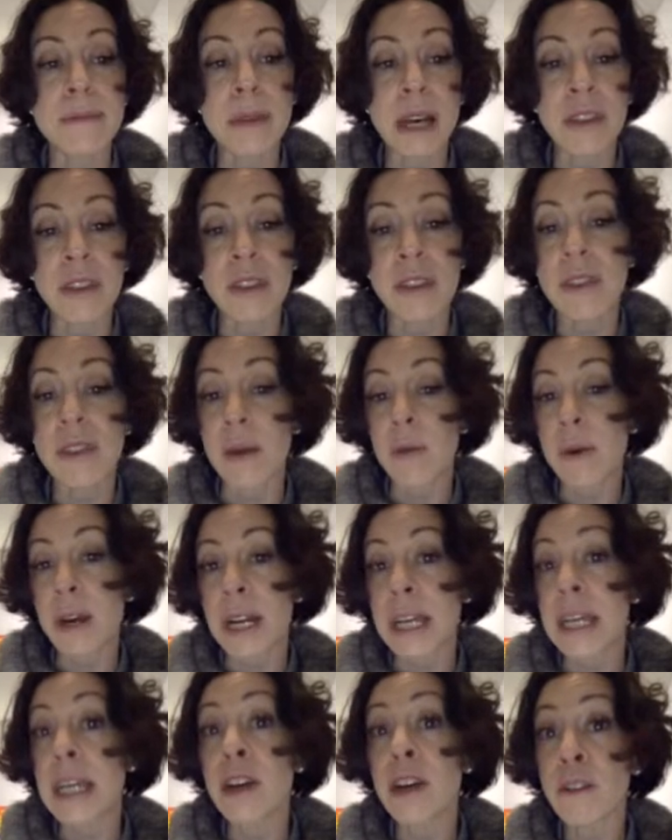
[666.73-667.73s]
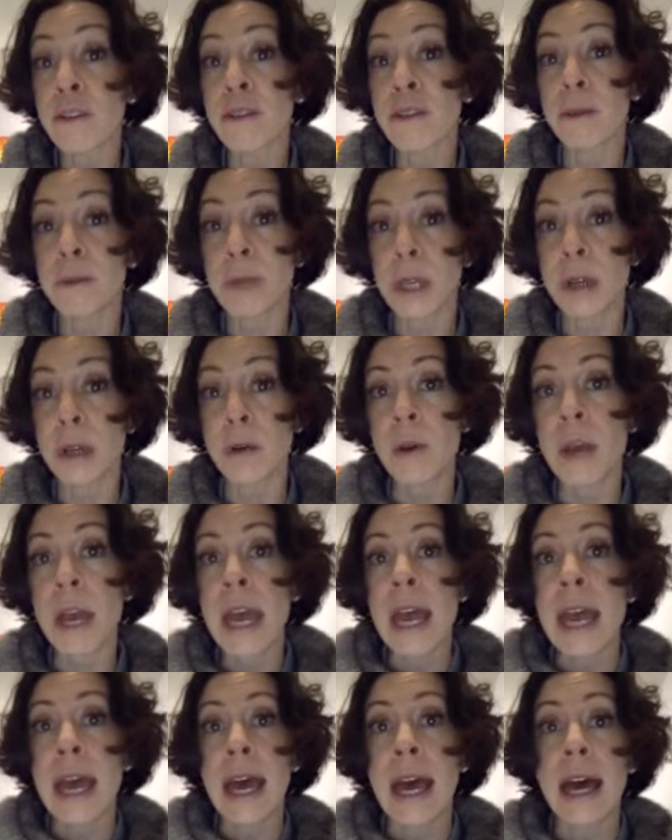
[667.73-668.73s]
a month they want to hear from you,
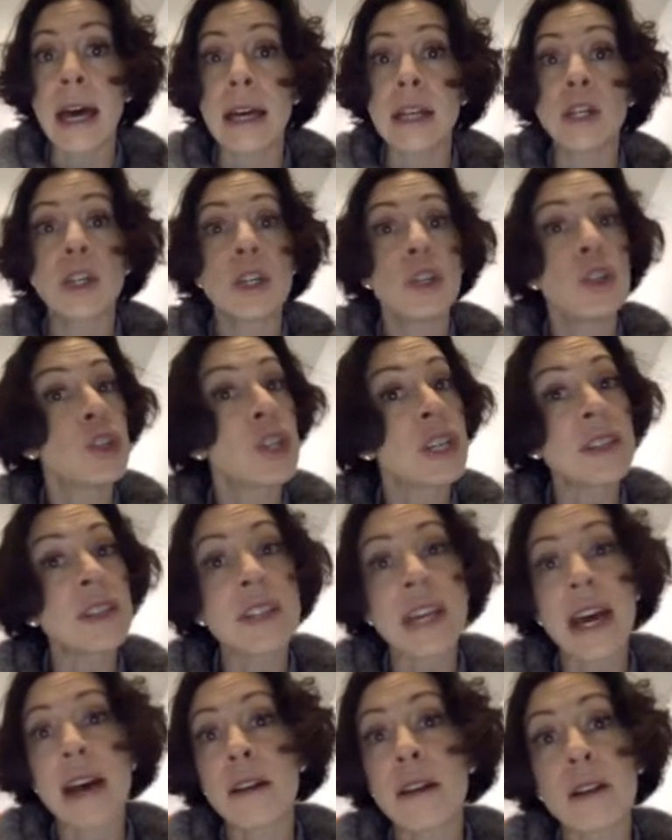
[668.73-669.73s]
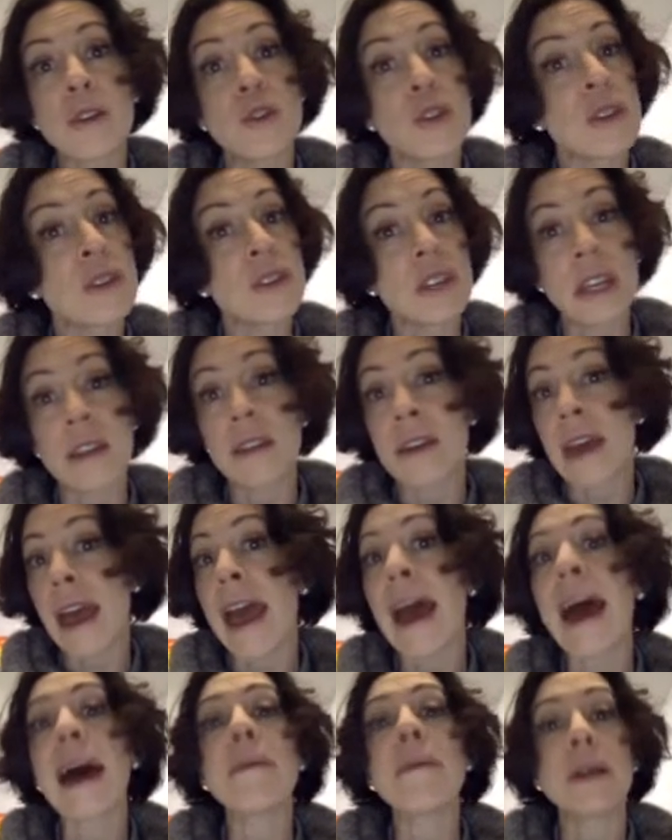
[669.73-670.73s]
just in the
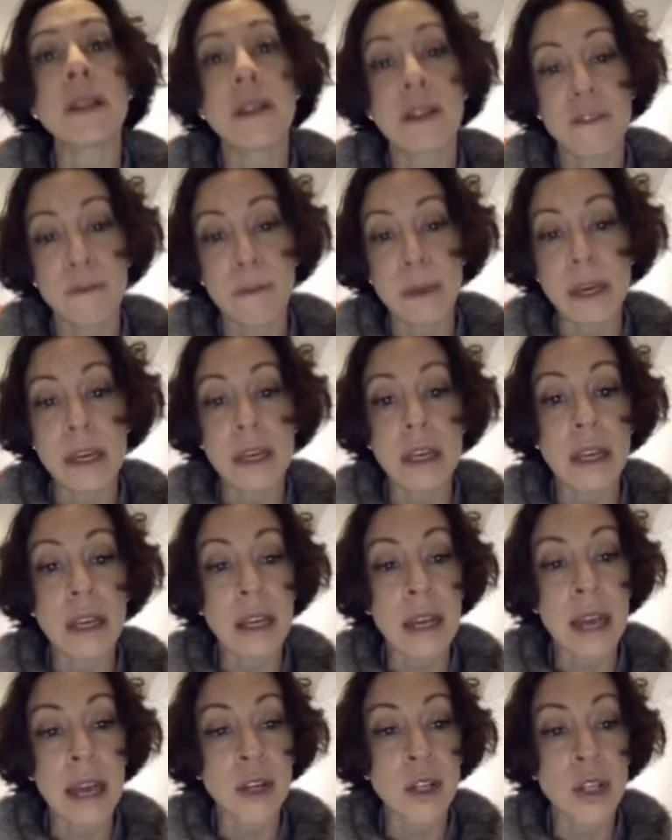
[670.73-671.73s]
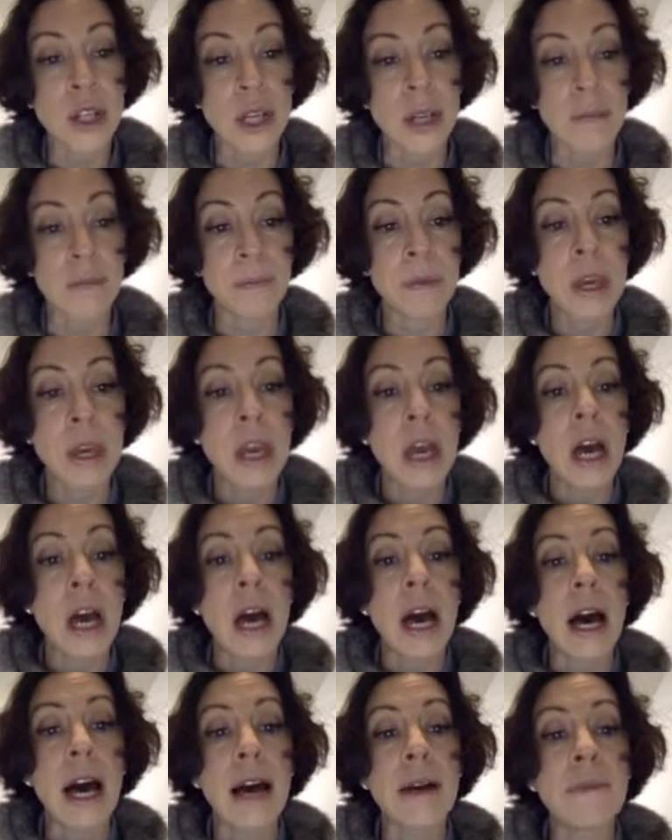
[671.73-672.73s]
habit of being in connection.
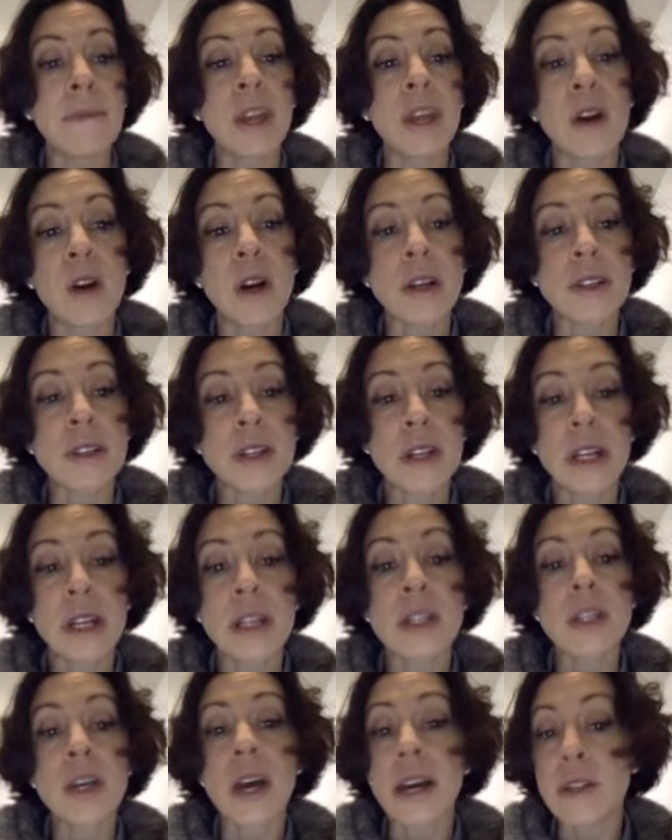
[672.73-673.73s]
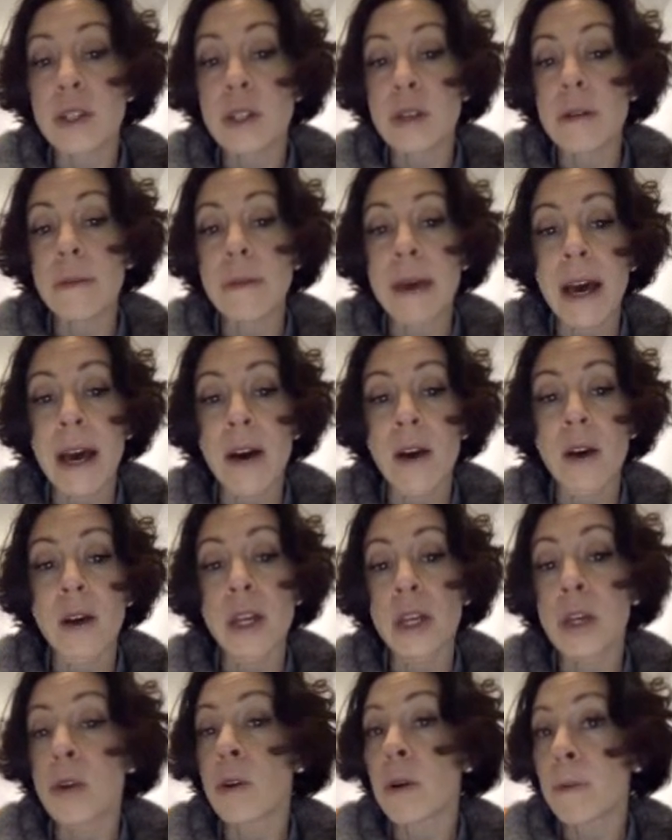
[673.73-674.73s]
They're also going to talk to you about
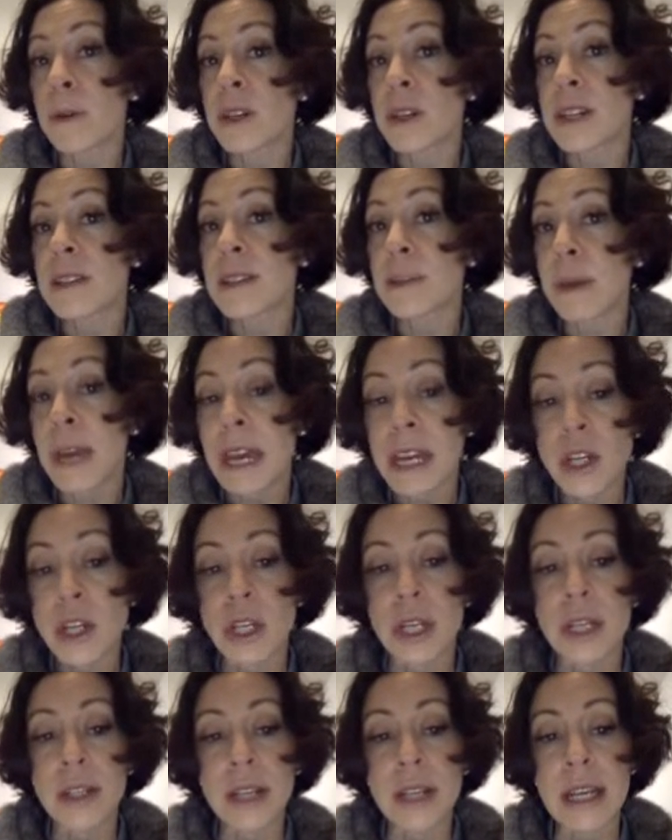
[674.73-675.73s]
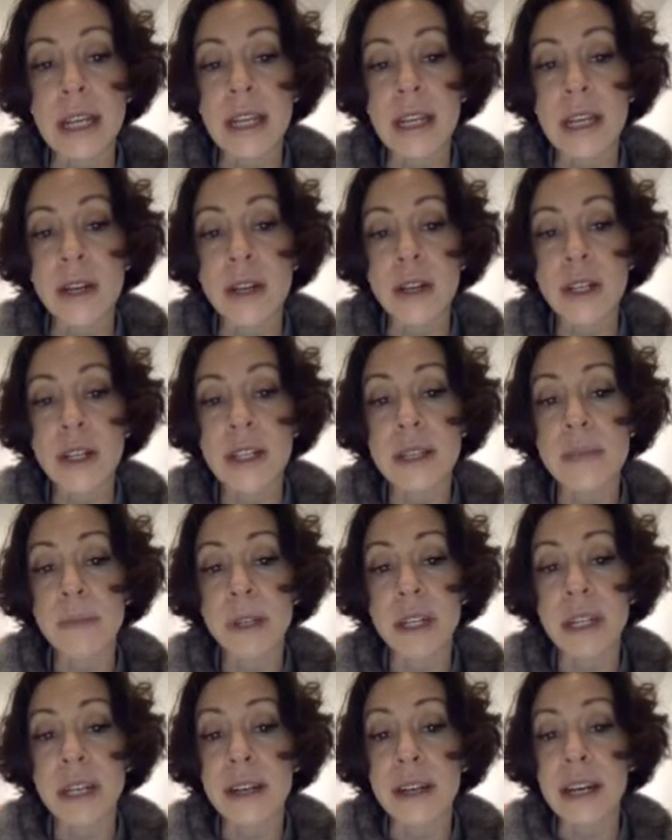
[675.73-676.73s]
your participation in
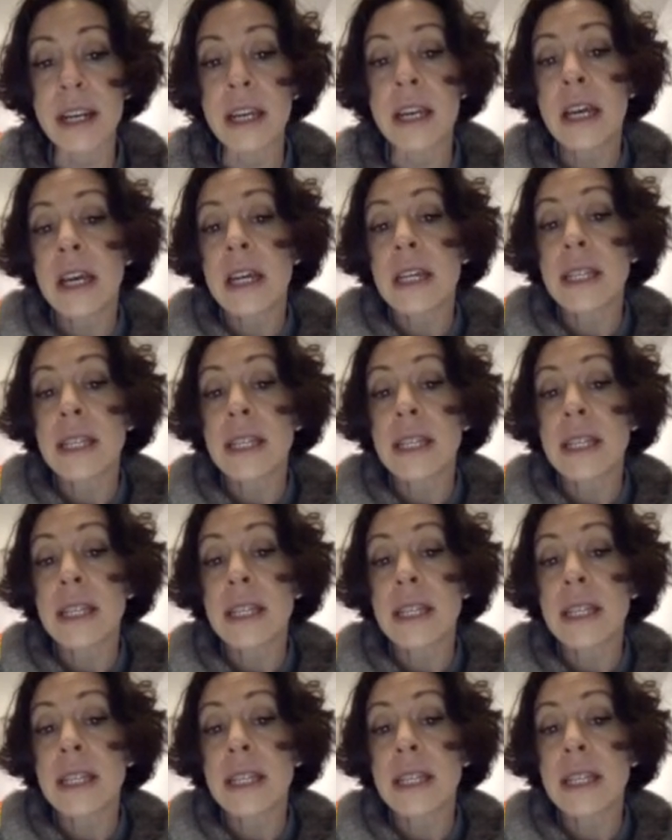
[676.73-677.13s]
interdisciplinary